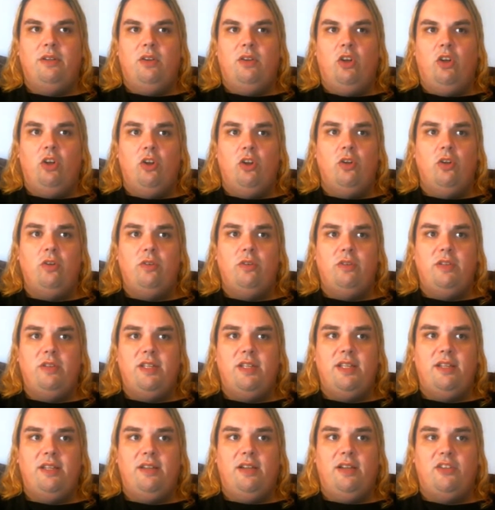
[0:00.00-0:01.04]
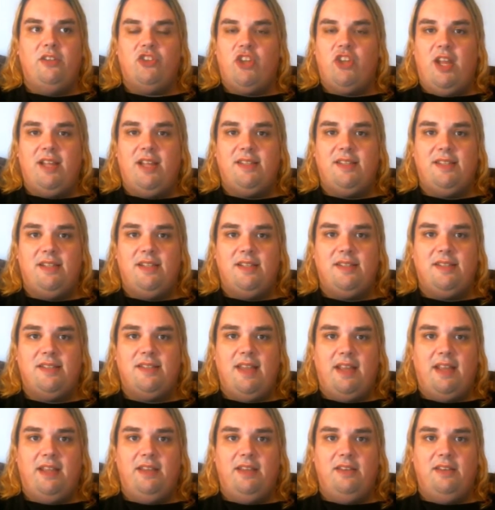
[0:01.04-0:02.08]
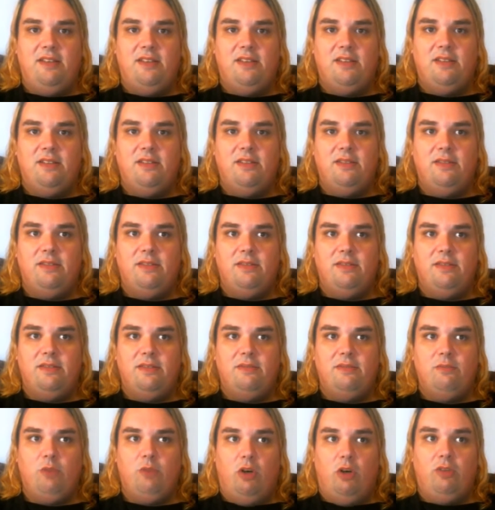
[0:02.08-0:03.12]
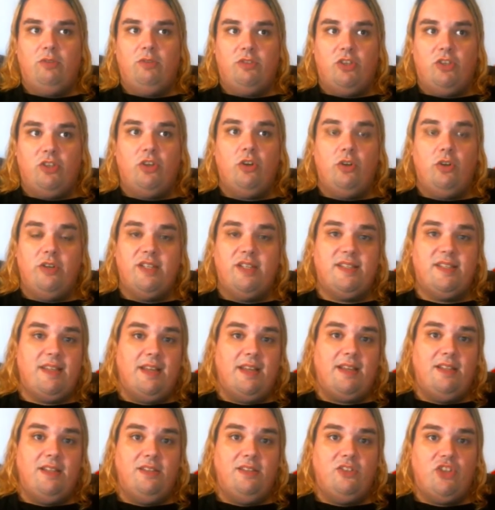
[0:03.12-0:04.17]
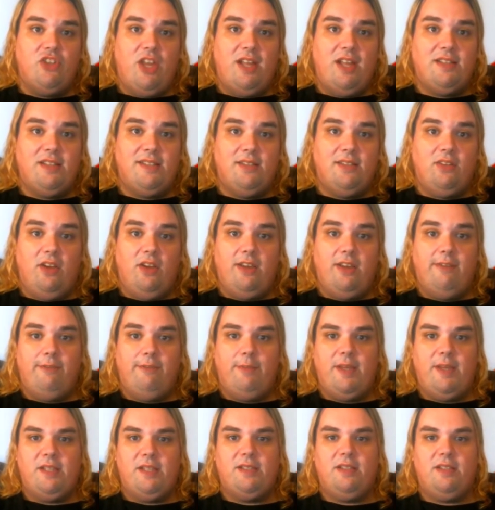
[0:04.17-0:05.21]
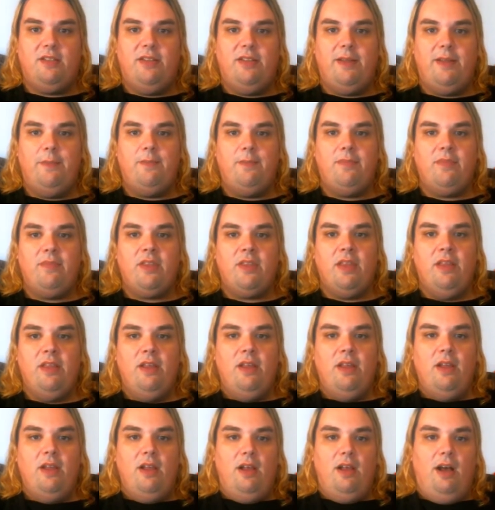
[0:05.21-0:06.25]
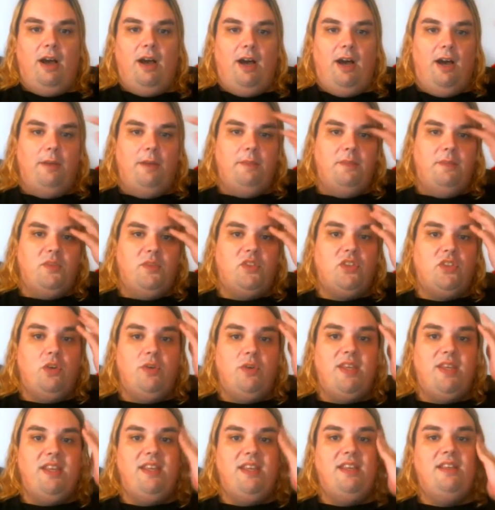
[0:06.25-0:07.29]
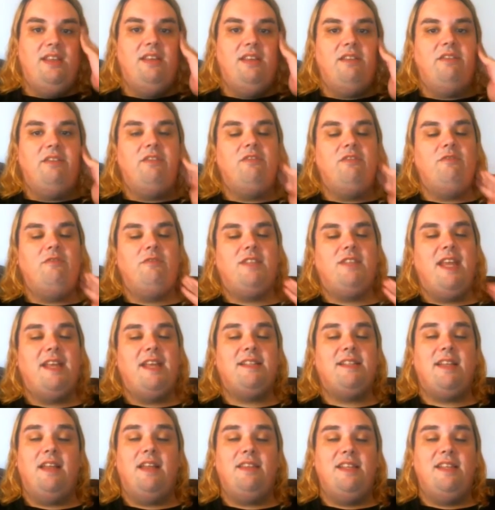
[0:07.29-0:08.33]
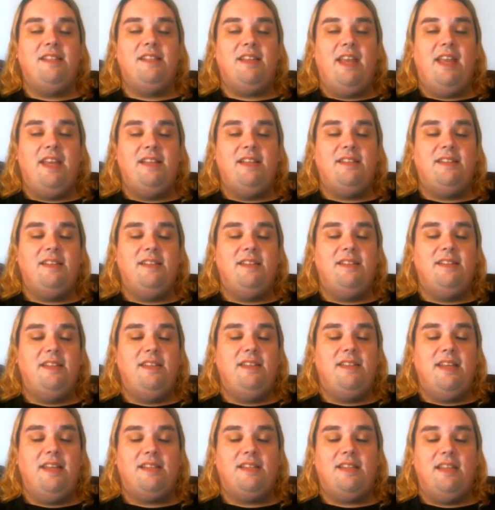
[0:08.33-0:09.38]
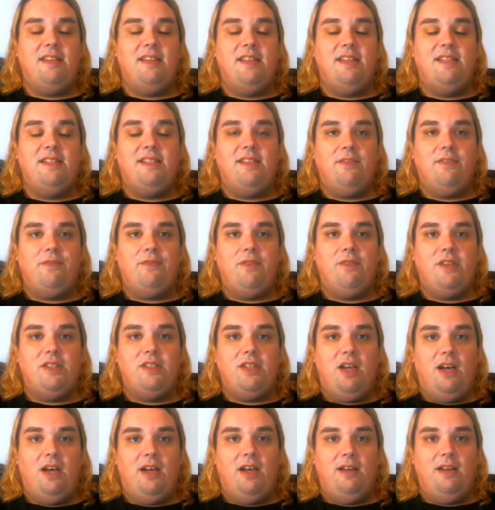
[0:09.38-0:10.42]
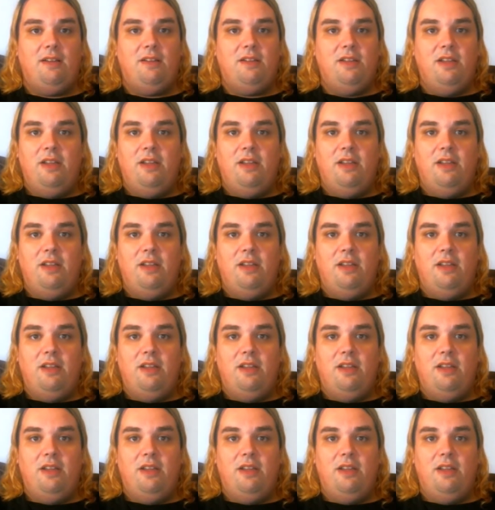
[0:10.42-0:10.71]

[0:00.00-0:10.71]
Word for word: earn a chance at a second, well, to earn a second chance at life, basically. Um, so he takes on these cases. He takes on these different uh,